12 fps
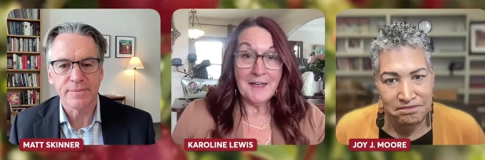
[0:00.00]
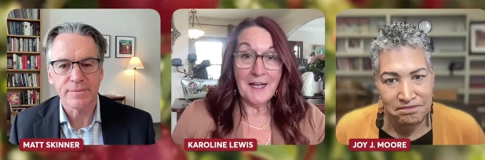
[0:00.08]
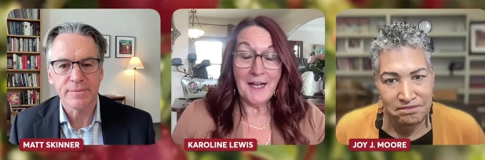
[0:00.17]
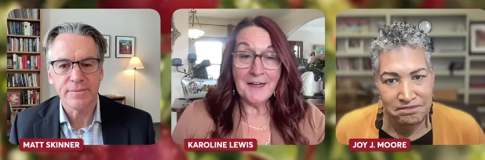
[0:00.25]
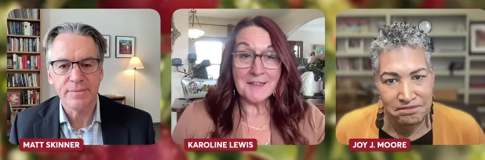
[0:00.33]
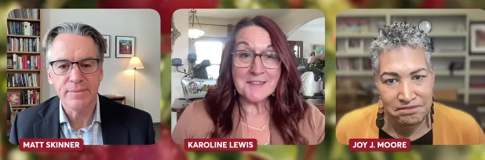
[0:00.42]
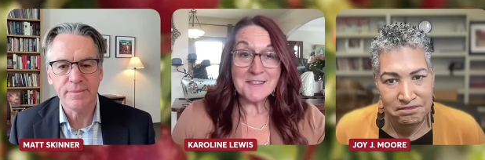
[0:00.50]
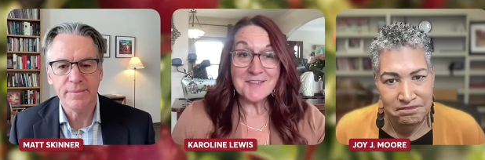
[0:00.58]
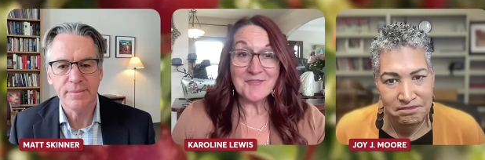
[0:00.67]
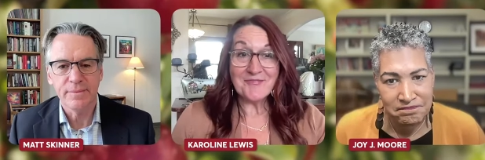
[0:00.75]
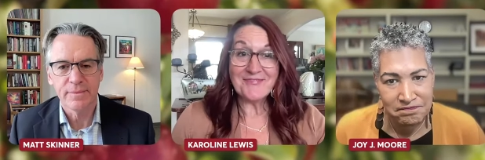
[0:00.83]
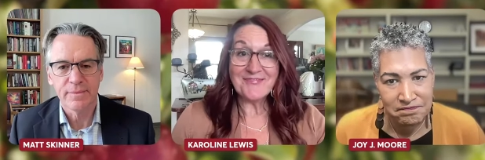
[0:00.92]
Speaker 1: Acts,
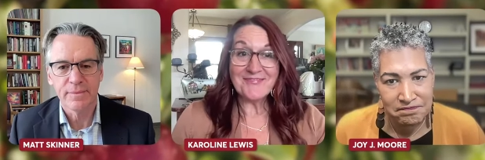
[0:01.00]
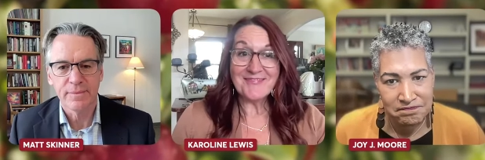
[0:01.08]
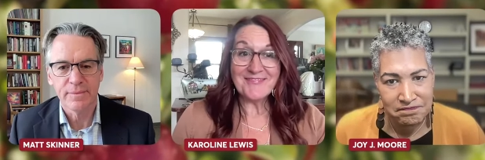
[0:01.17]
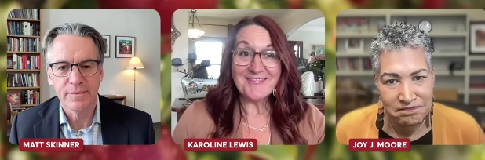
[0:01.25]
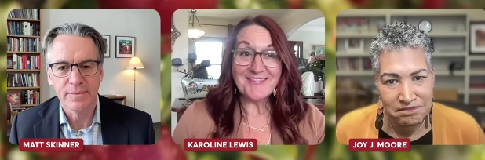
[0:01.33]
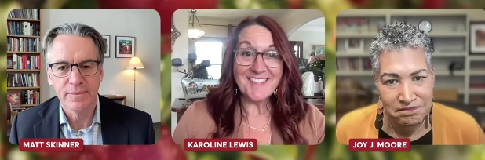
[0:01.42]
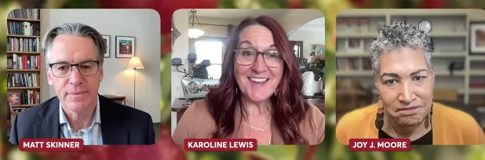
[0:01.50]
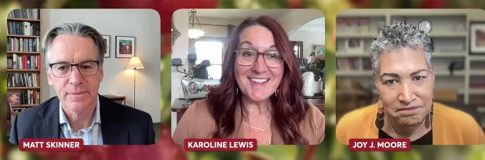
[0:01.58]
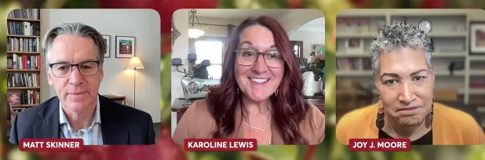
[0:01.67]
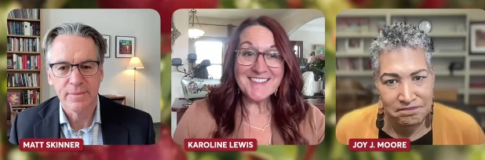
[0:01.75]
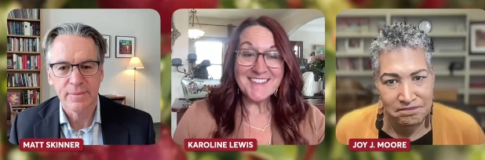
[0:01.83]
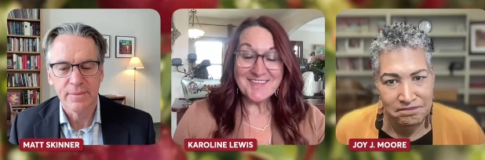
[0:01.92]

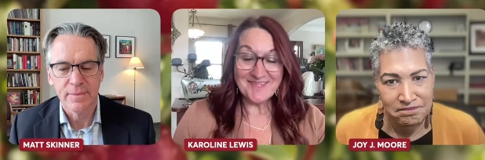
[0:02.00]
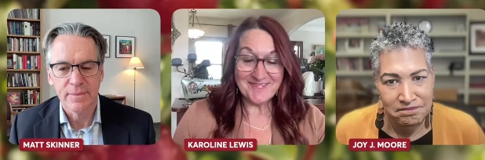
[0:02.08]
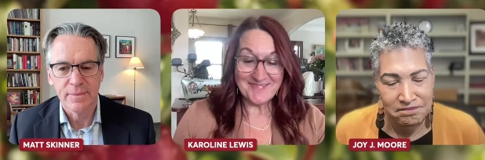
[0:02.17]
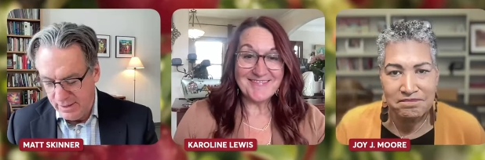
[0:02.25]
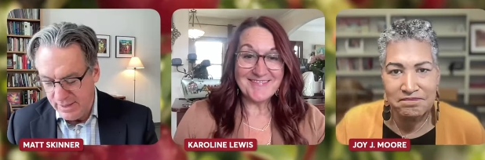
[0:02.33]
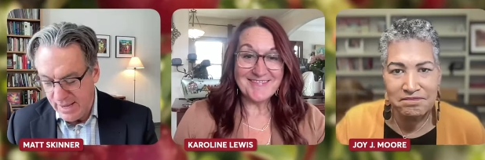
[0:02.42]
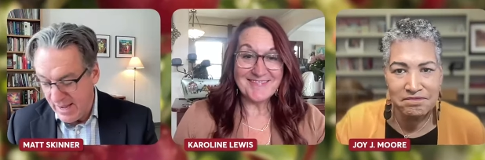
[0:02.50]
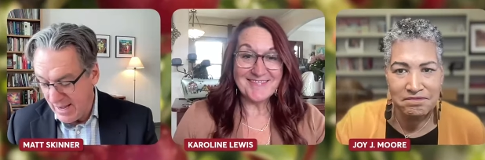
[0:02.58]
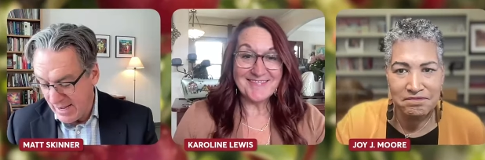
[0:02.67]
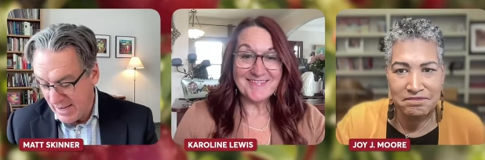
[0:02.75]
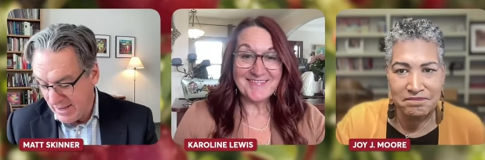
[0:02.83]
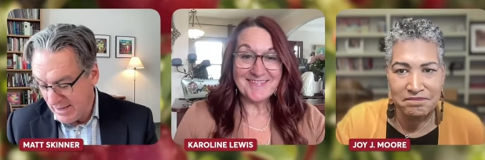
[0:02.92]
yes.
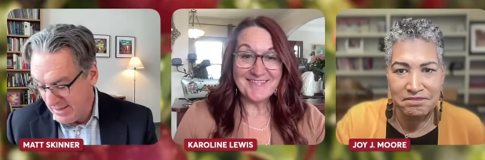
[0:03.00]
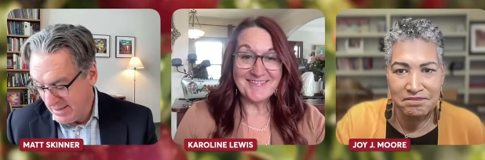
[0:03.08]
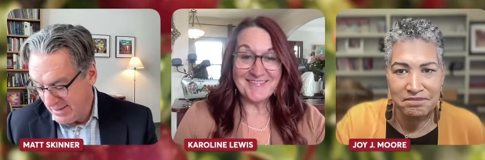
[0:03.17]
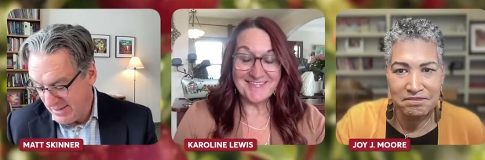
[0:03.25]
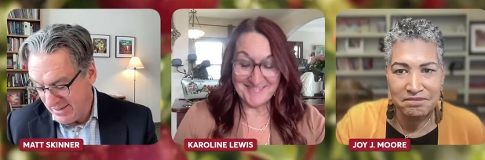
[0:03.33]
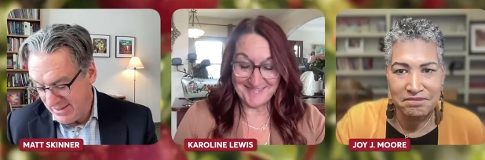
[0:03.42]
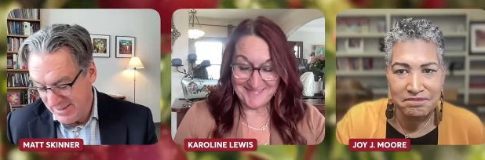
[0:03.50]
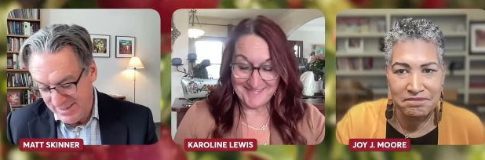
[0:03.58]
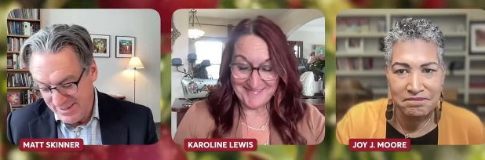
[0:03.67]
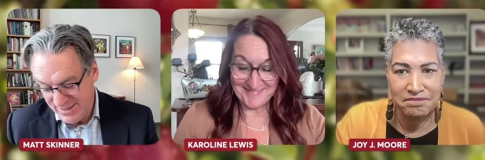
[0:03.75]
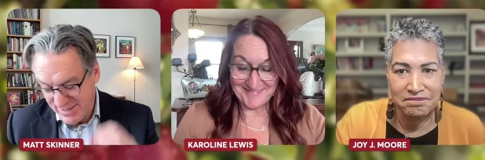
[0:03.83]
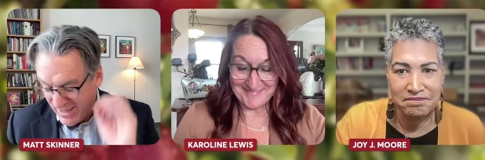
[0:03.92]
Speaker 2: Yeah, it's, this
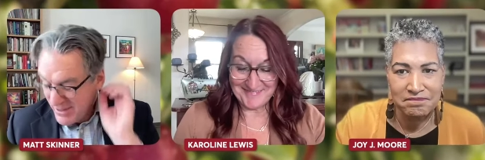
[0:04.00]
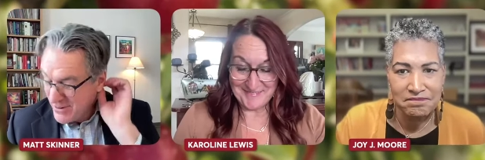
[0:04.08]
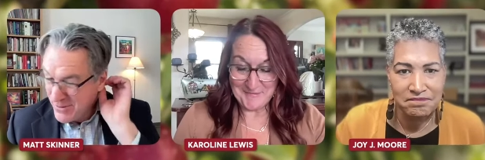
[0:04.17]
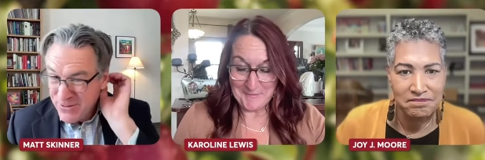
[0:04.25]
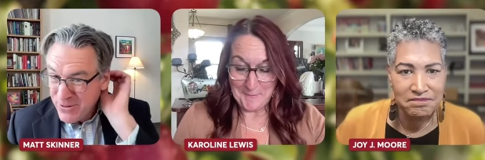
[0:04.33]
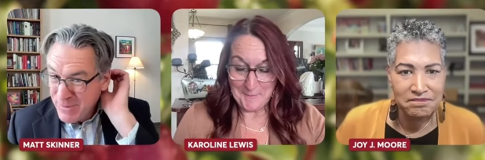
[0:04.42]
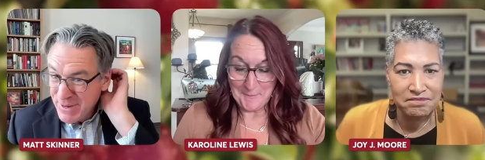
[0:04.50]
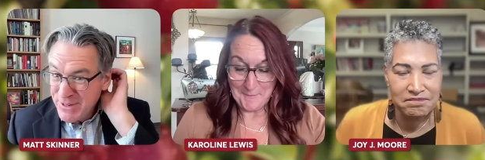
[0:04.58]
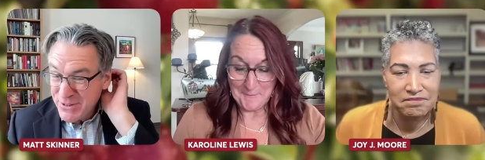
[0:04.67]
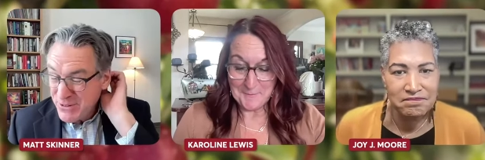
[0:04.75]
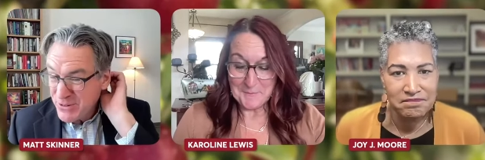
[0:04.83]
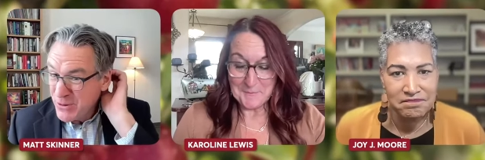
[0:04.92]
is another
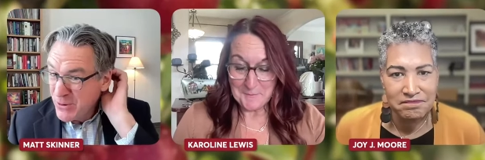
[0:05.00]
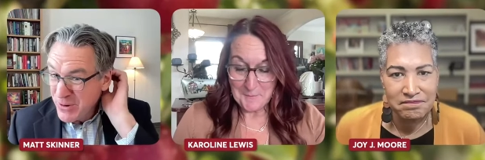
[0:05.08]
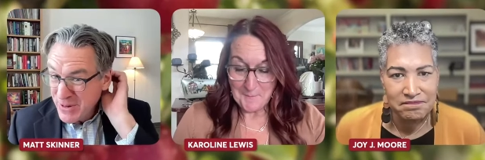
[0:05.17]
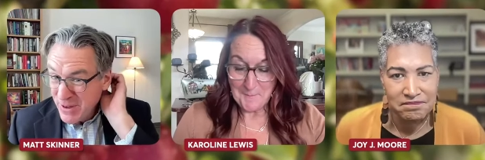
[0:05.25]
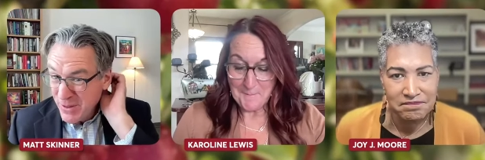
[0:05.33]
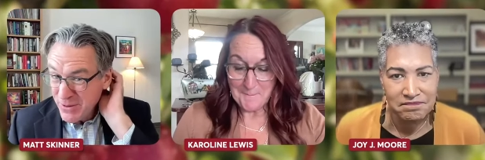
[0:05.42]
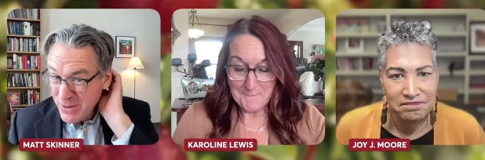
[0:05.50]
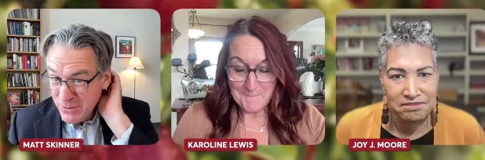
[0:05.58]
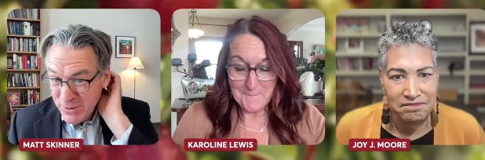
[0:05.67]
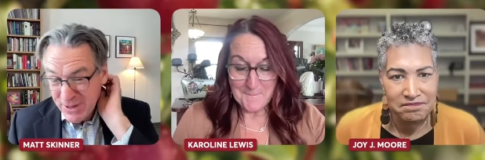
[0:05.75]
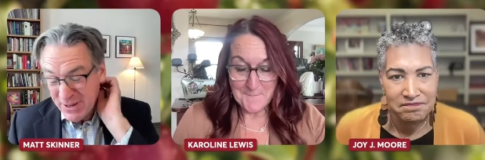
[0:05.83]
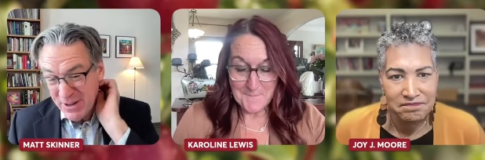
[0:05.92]
tremendous story, although you
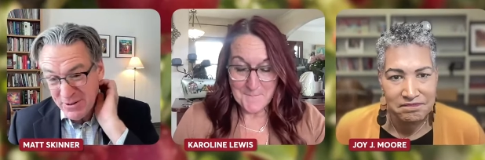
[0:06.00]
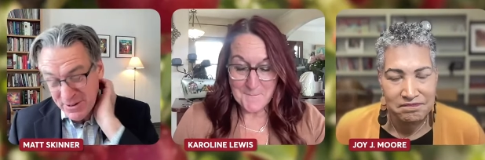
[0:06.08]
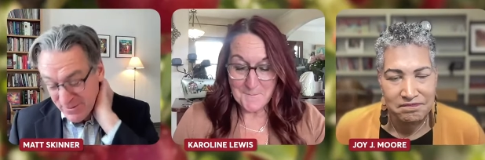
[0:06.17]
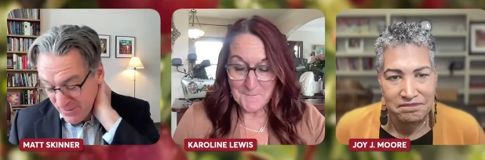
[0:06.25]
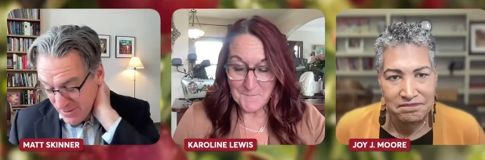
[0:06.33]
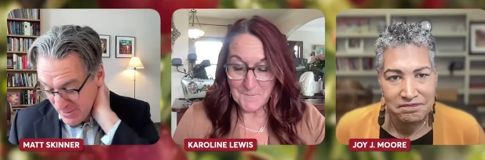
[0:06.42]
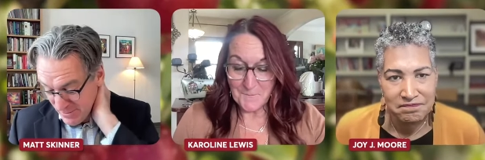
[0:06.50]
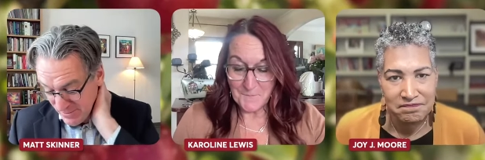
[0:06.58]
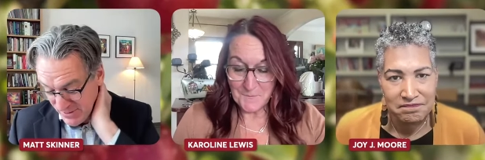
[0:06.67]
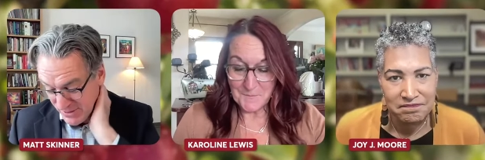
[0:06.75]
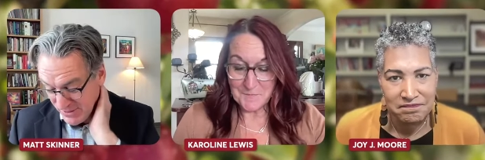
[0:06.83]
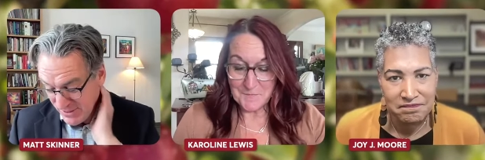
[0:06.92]
wouldn't know it from just